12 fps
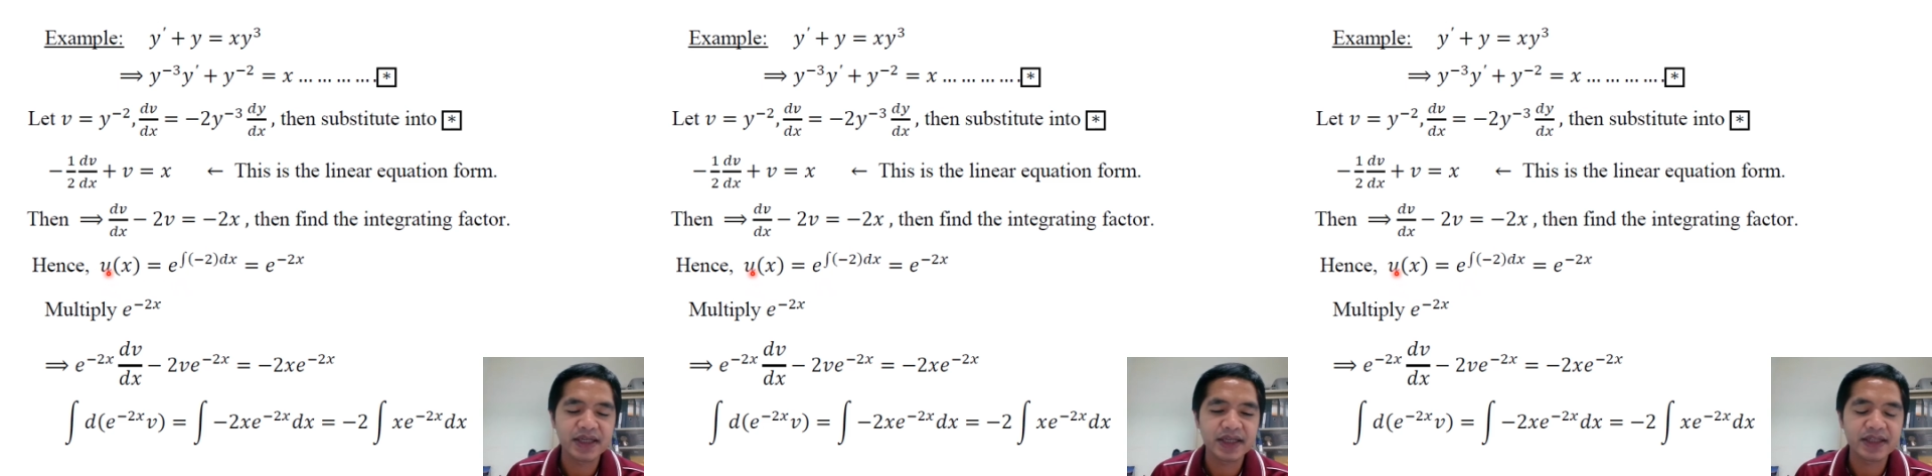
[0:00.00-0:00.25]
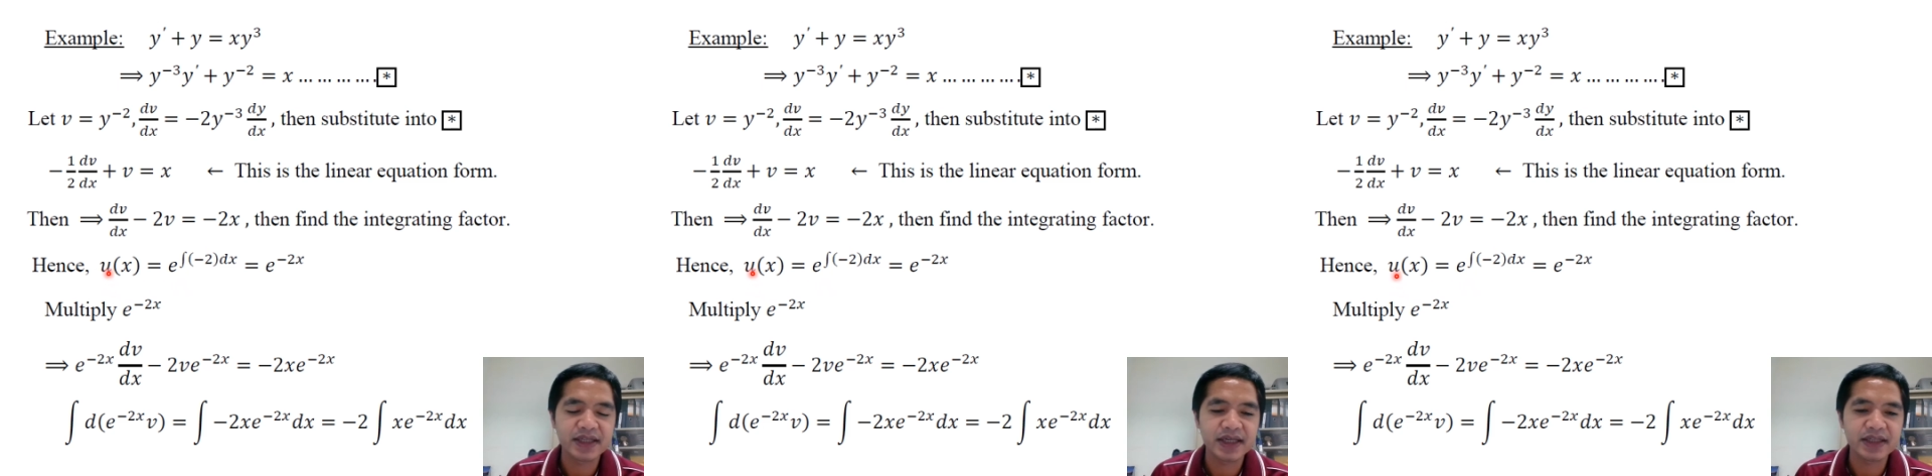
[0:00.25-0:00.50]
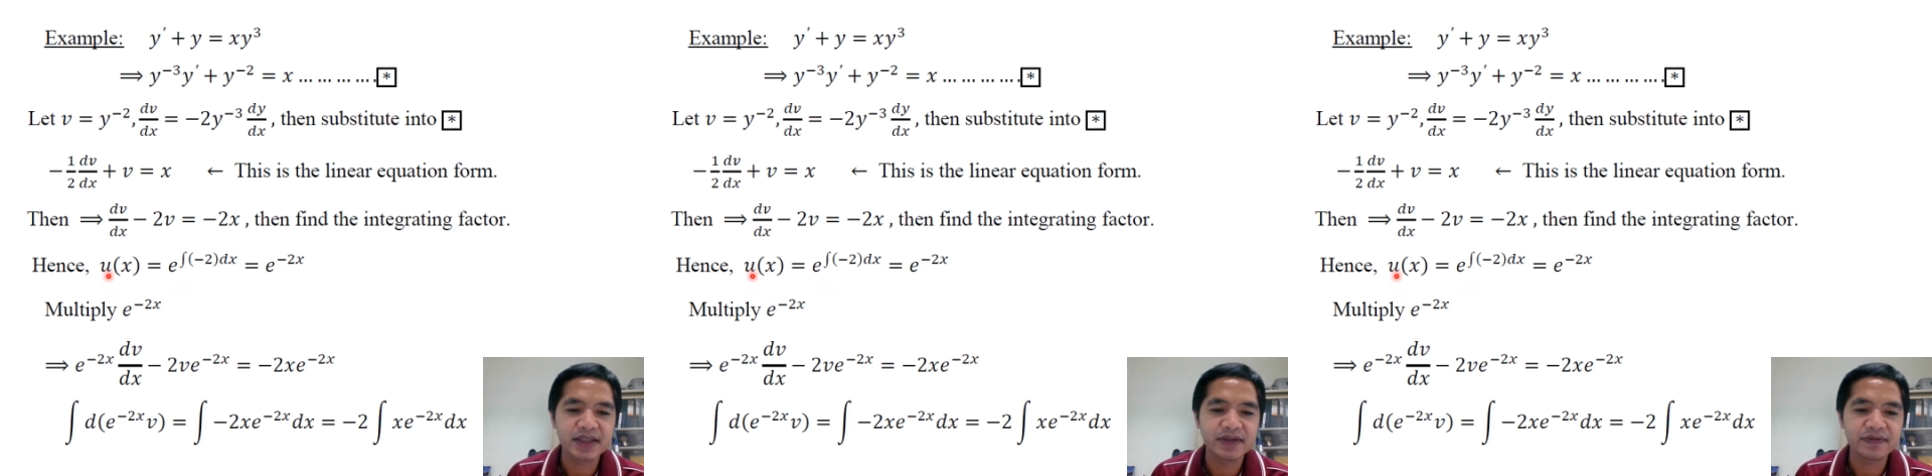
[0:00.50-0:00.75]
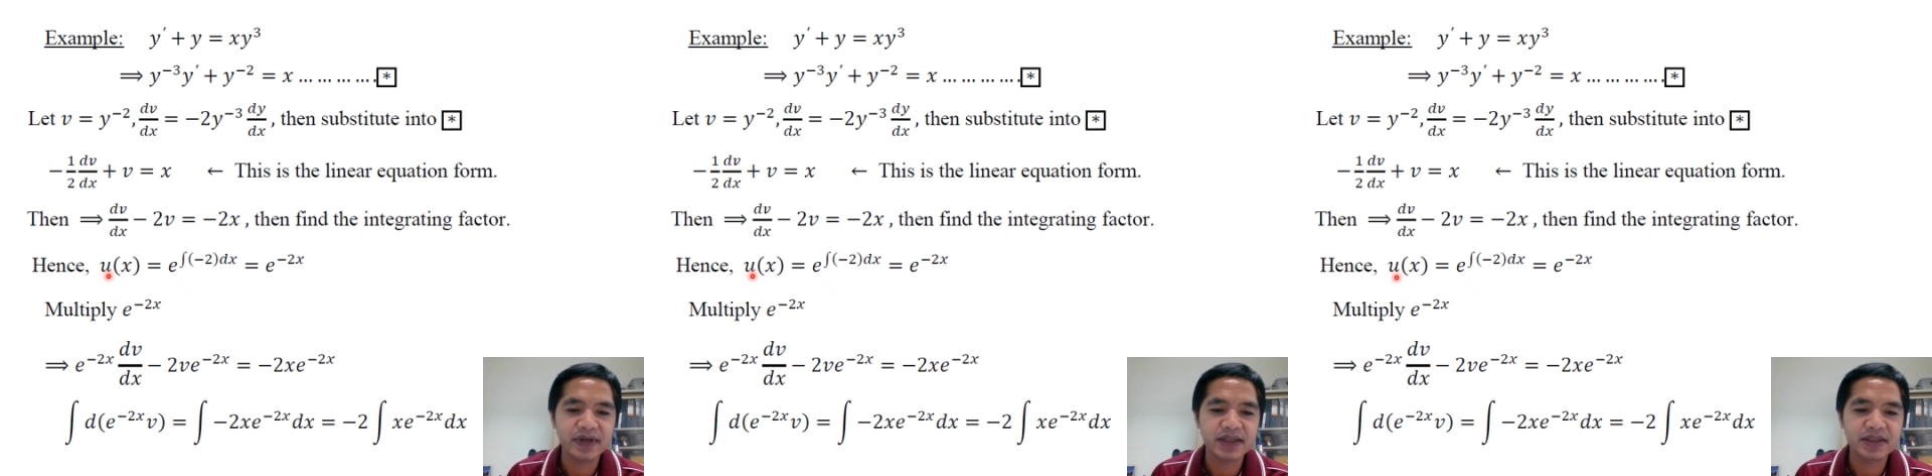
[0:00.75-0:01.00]
integrating
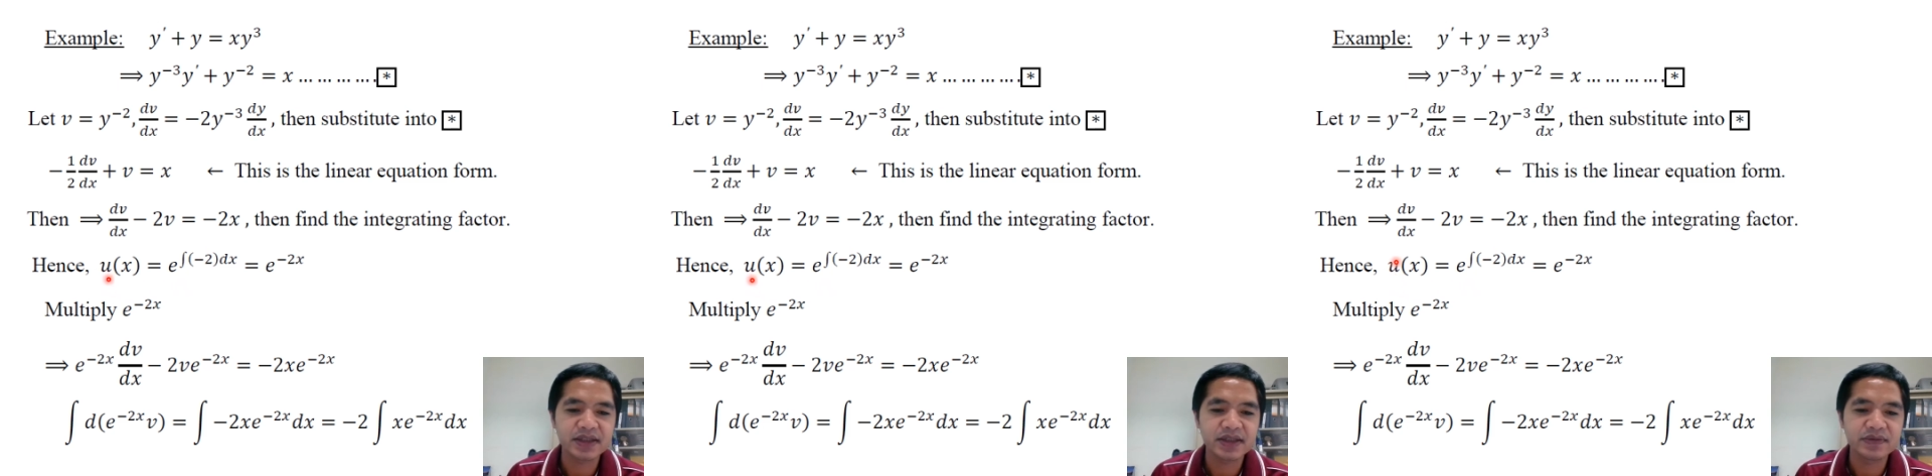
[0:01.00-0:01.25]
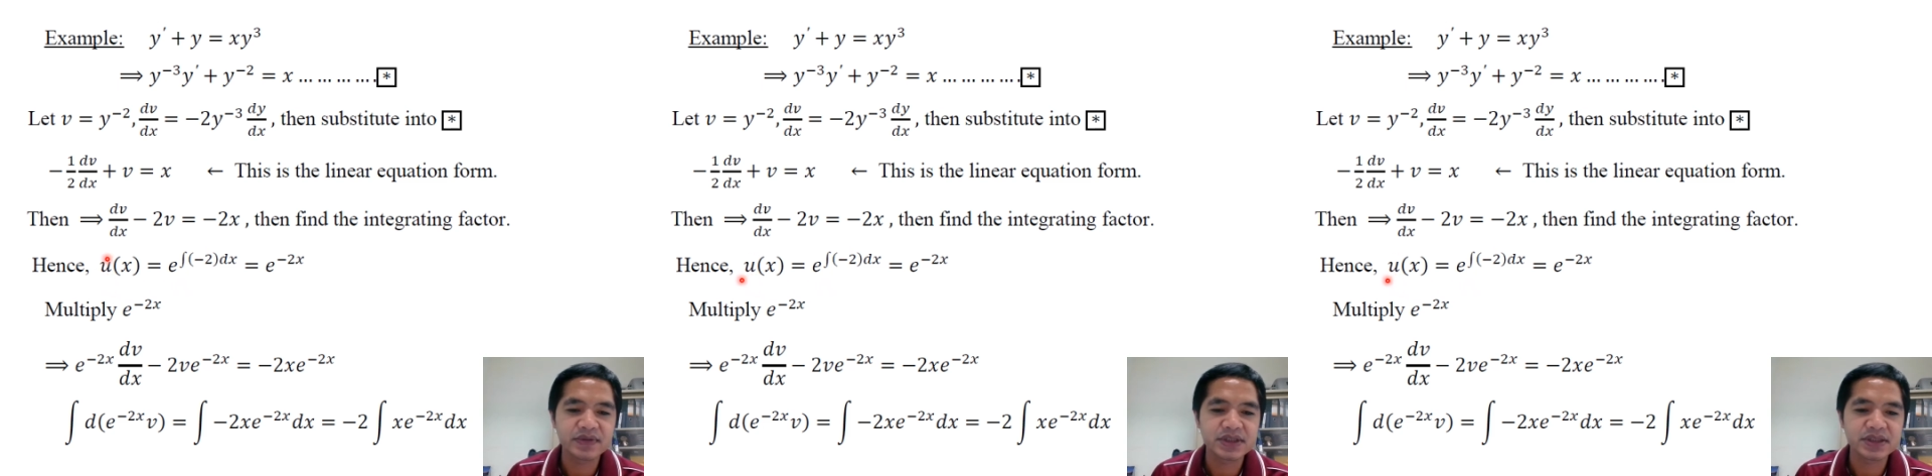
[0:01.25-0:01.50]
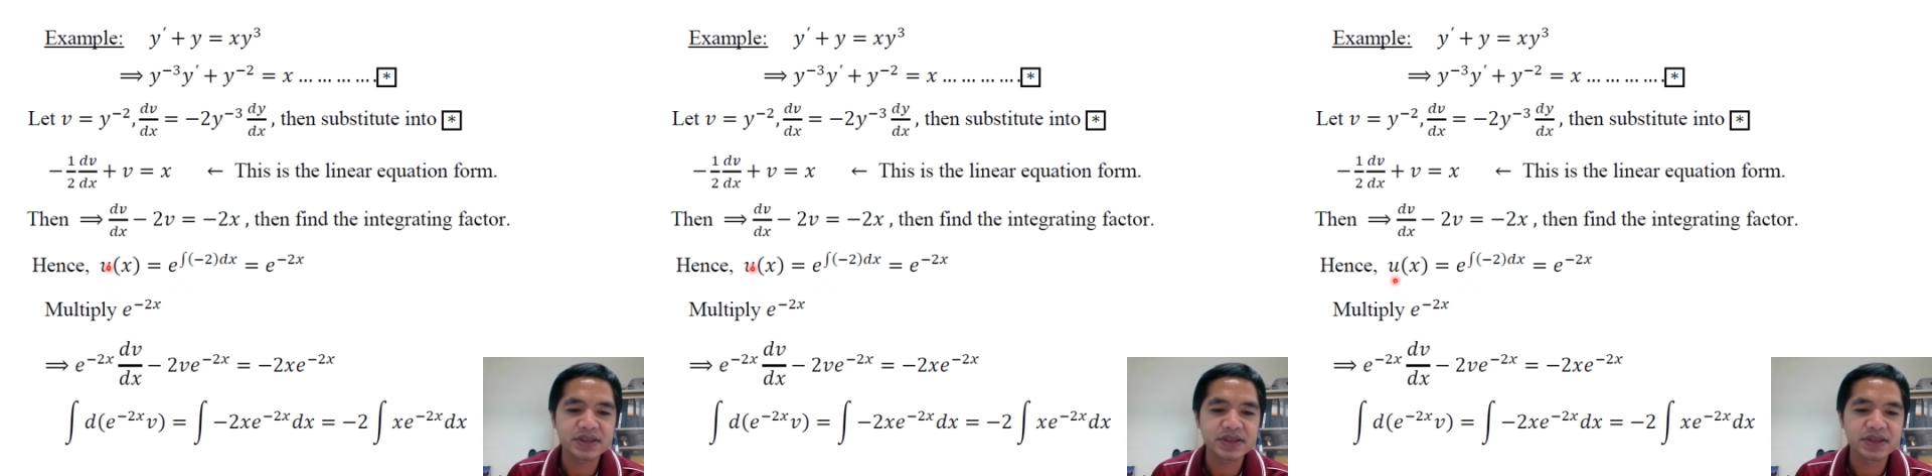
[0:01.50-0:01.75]
factor, which is